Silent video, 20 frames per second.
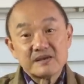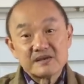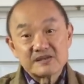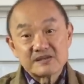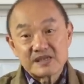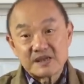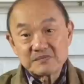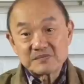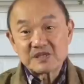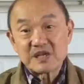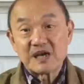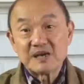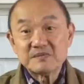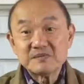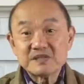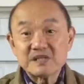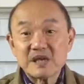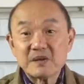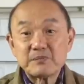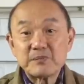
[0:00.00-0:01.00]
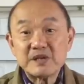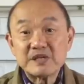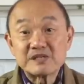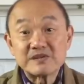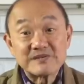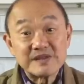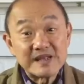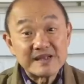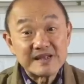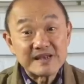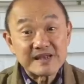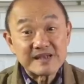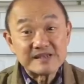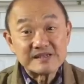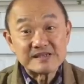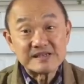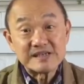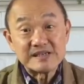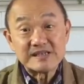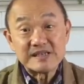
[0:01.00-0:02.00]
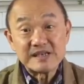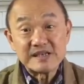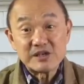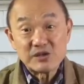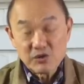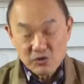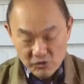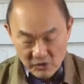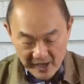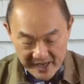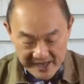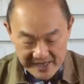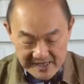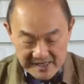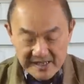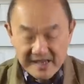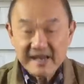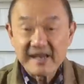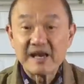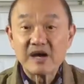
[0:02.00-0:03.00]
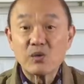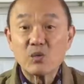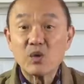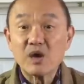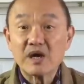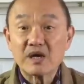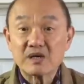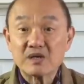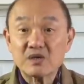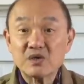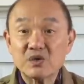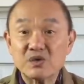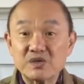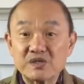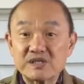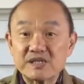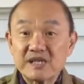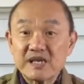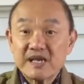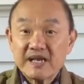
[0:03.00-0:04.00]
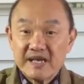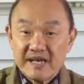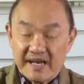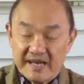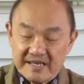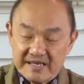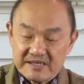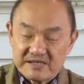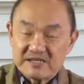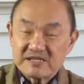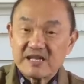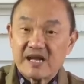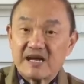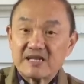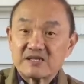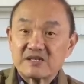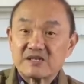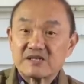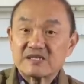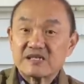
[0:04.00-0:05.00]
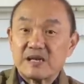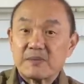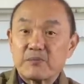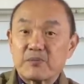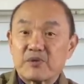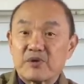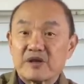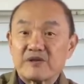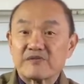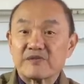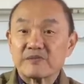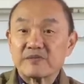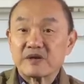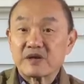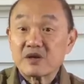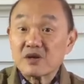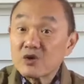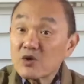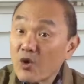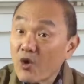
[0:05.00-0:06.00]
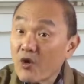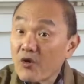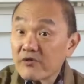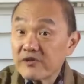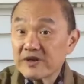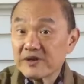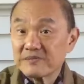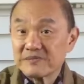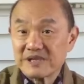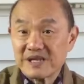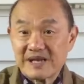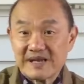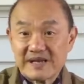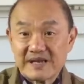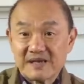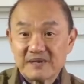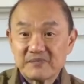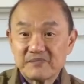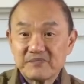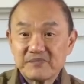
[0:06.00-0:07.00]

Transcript: Sometimes a piece of leather can see the grain layer work loose and it start to separate from the corium layer.